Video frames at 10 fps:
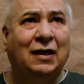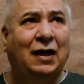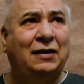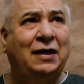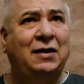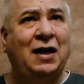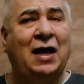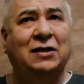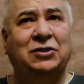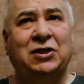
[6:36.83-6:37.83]
And then
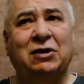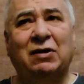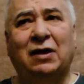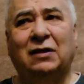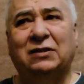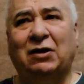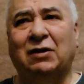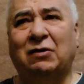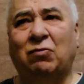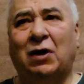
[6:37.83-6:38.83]
last year I
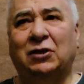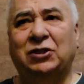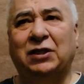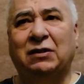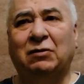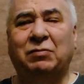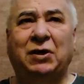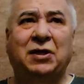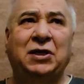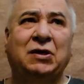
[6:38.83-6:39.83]
started watching, or
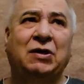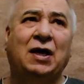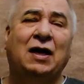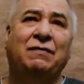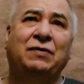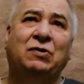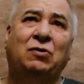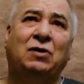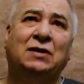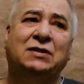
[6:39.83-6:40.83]
about a year and a half
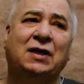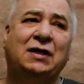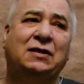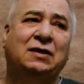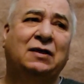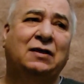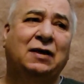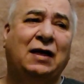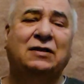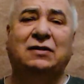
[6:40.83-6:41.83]
ago, a site,
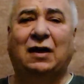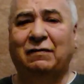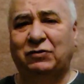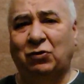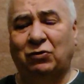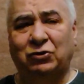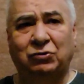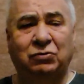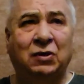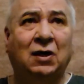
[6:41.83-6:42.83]
as I've told
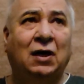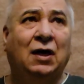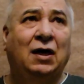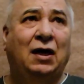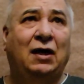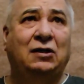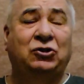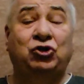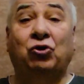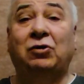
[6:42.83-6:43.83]
you,
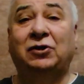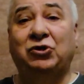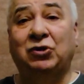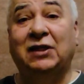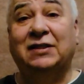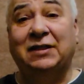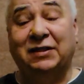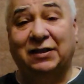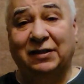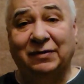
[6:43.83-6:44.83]
Joel
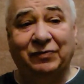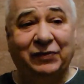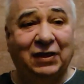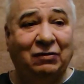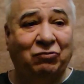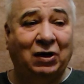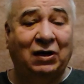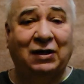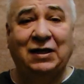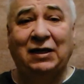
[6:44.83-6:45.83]
Ulysses,
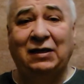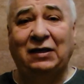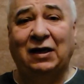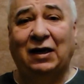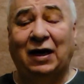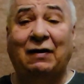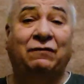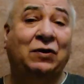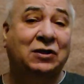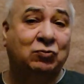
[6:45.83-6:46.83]
where he at
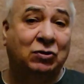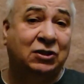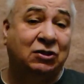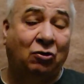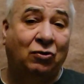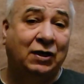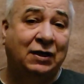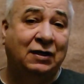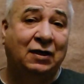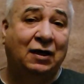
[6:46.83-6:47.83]
first was only